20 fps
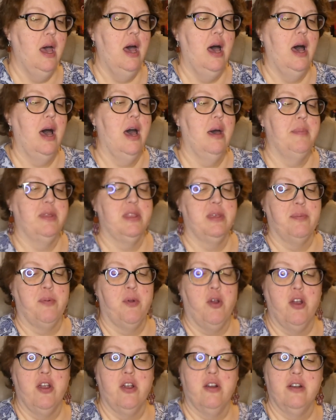uh, but the
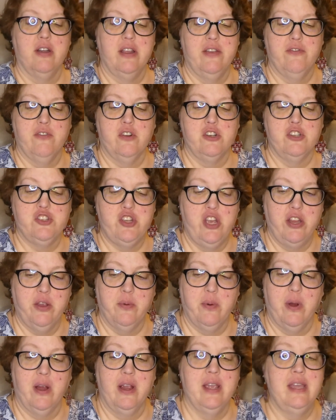priority for
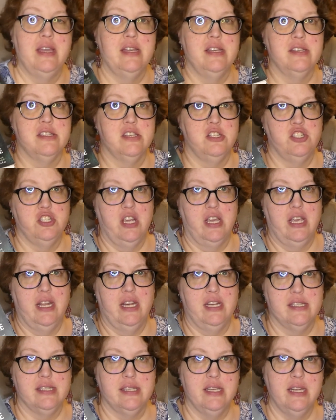January is
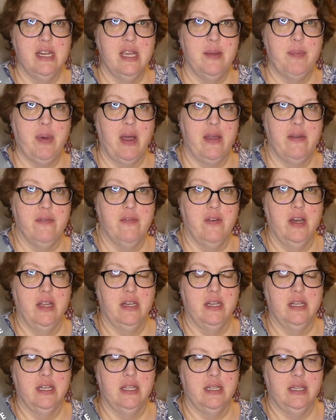Jade City by
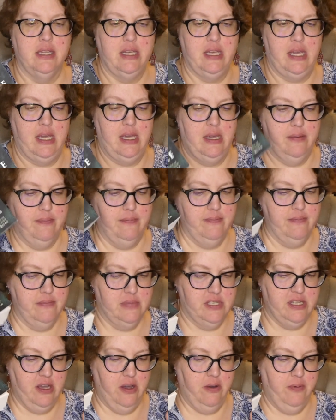Fonda Lee.
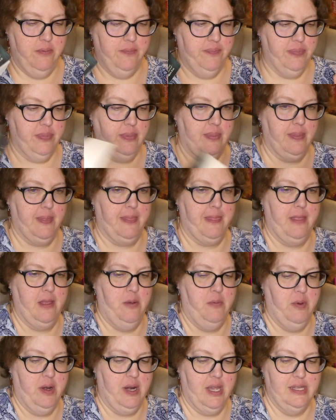So I
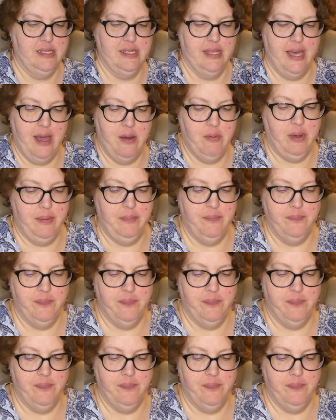want to get to that one.